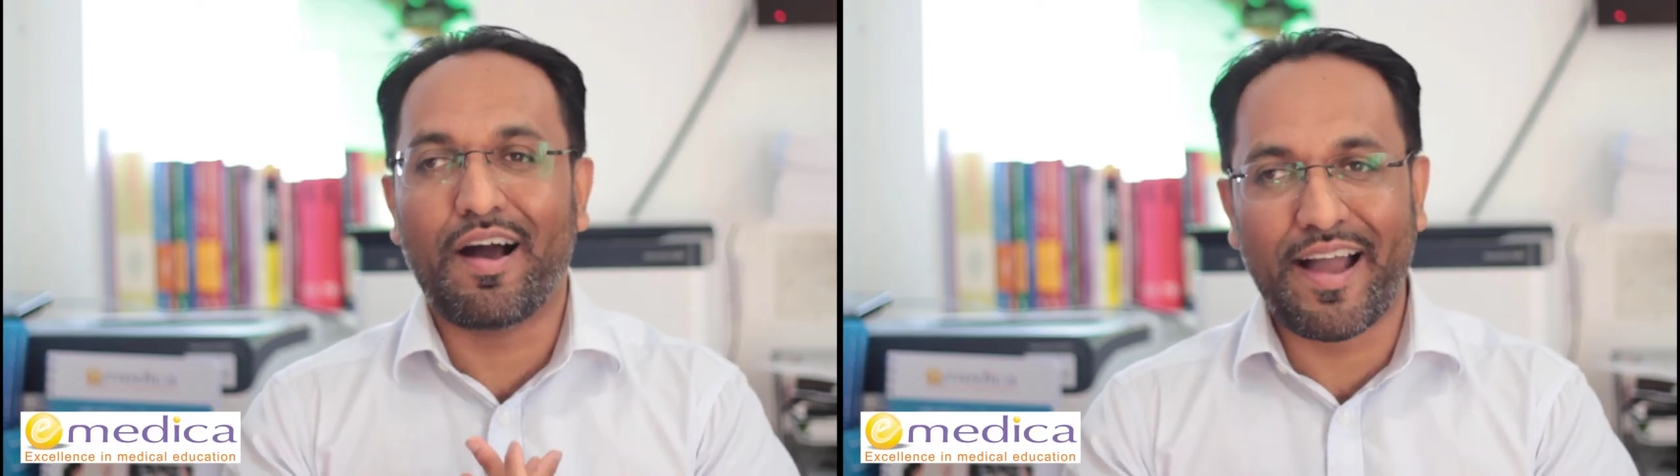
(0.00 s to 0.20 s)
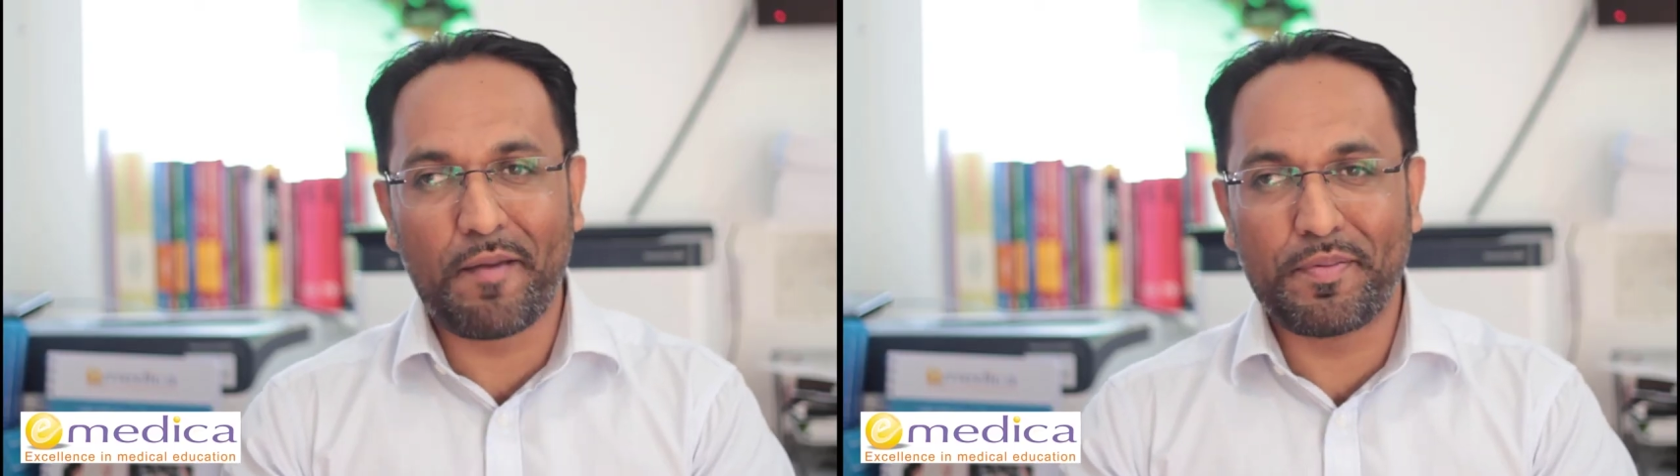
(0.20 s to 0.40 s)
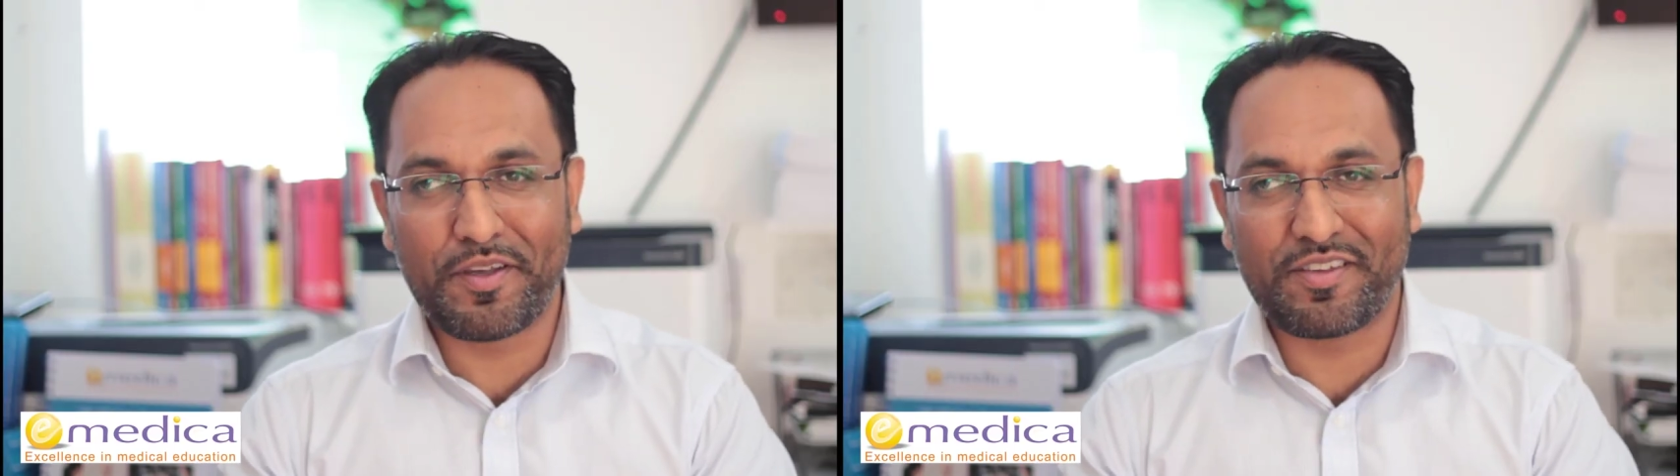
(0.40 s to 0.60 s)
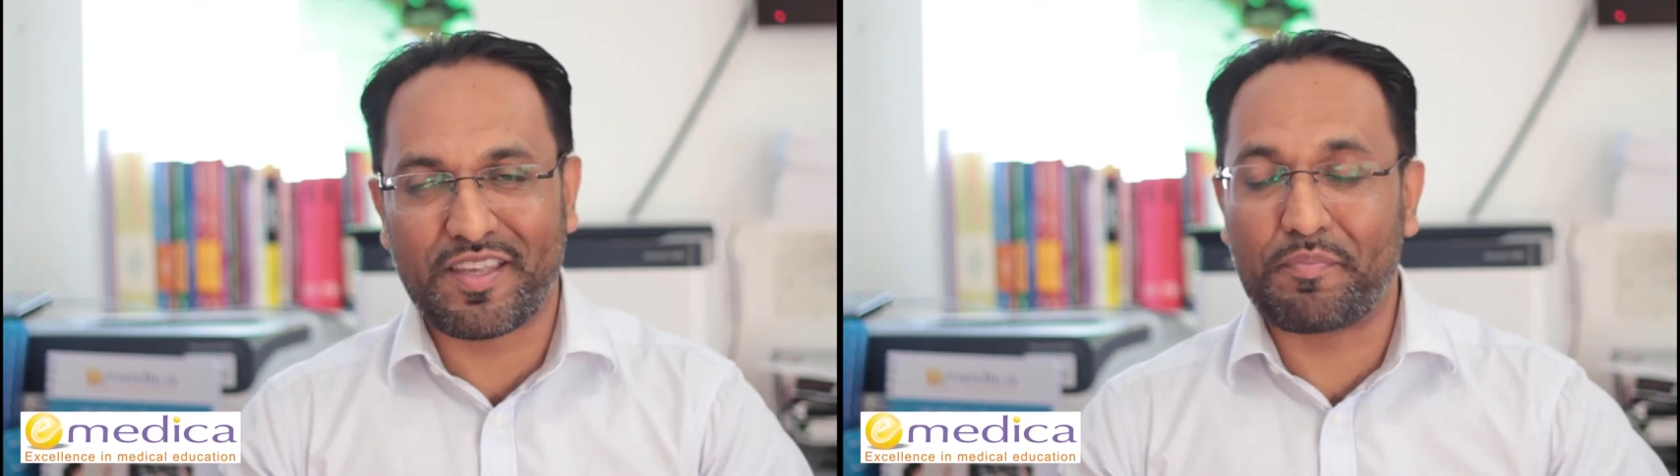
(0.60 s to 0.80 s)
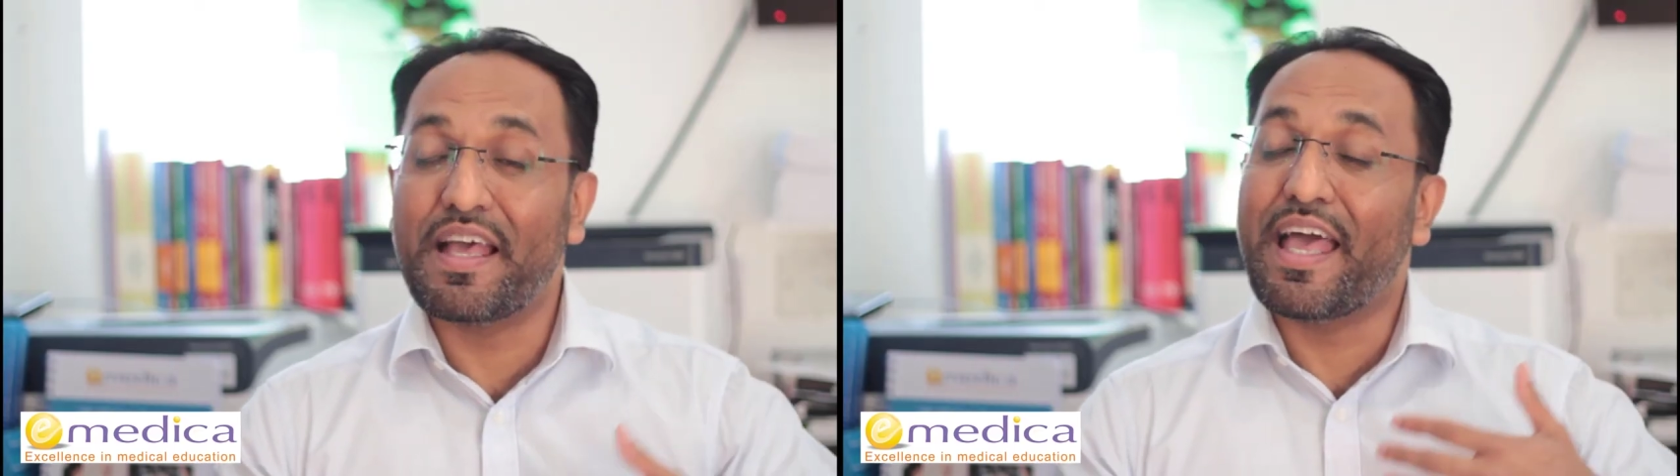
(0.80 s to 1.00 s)
are happy to
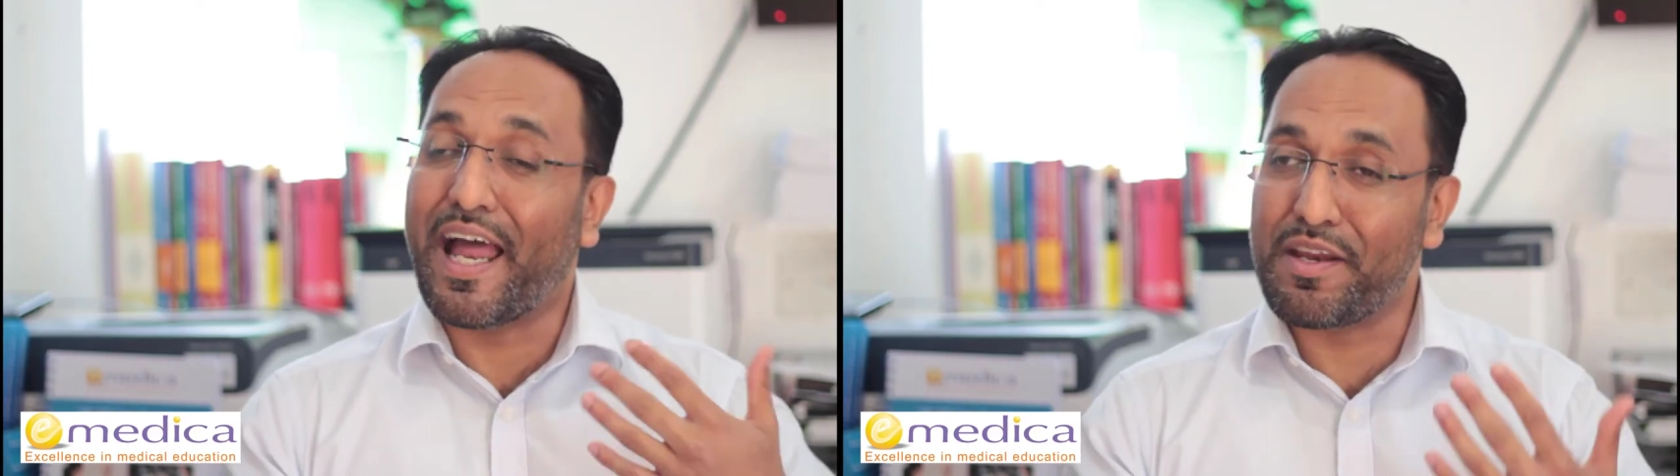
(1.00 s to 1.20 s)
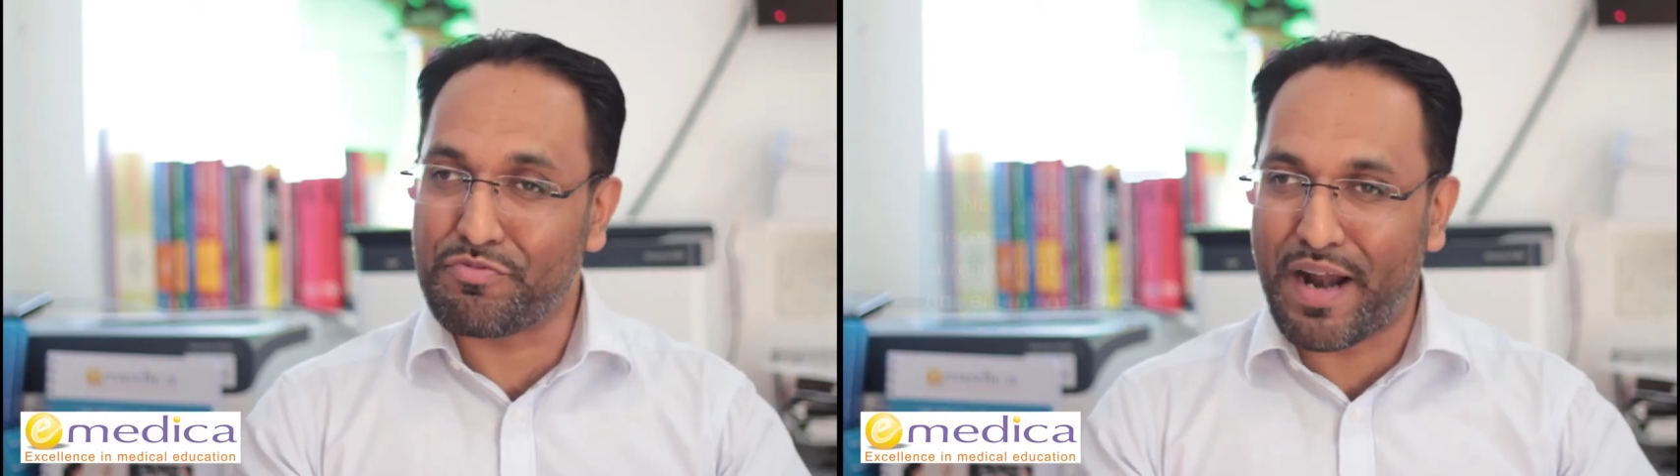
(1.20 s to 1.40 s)
accept and you've